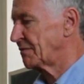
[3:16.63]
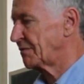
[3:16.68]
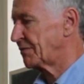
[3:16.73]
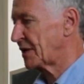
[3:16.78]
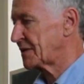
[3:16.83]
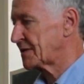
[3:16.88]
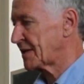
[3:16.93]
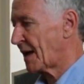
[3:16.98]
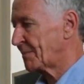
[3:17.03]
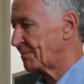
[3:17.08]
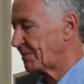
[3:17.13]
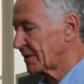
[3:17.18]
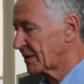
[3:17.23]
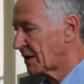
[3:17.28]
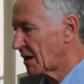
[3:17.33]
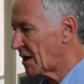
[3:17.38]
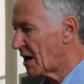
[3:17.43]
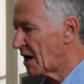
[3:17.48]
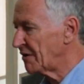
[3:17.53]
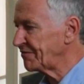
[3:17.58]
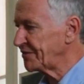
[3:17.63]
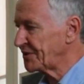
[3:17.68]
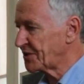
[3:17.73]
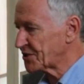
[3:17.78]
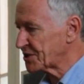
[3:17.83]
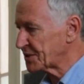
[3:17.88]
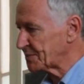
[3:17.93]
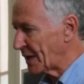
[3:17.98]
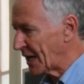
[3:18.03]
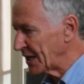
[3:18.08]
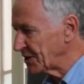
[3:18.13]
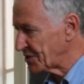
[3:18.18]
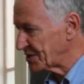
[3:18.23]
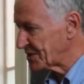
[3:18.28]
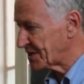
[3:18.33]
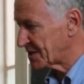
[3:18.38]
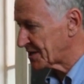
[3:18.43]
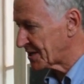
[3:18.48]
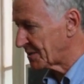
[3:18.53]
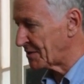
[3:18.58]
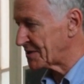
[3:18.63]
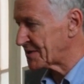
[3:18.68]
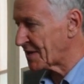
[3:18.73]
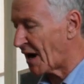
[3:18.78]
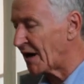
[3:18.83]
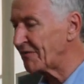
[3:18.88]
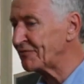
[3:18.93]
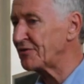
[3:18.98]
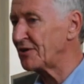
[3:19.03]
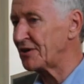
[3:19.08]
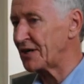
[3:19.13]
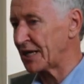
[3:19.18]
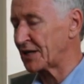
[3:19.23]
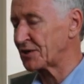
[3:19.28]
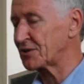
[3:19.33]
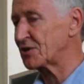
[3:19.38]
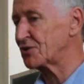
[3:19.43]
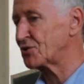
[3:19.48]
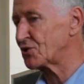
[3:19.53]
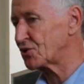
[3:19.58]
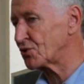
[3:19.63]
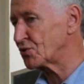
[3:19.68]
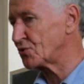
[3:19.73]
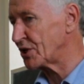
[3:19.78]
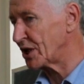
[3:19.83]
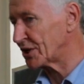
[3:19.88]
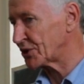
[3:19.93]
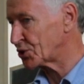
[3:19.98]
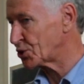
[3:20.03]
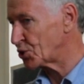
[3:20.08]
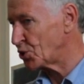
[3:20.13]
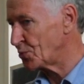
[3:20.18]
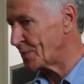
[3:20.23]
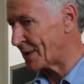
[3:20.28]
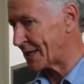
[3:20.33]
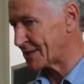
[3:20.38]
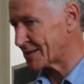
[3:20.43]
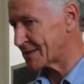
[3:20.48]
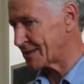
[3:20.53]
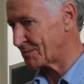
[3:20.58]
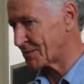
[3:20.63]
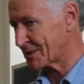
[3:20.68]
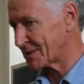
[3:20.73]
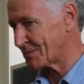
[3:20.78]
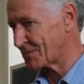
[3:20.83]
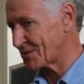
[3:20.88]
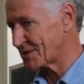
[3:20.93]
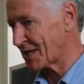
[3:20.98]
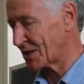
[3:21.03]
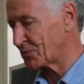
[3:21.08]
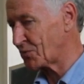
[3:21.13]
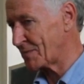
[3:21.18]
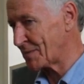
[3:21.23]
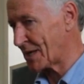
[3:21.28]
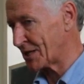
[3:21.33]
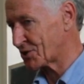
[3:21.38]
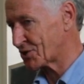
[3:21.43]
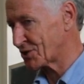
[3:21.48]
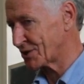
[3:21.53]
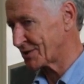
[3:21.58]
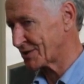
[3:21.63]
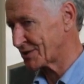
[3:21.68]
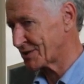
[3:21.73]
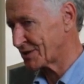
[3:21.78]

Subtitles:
For example, cough in the respiratory system is often linked to the other two main symptoms that we mentioned,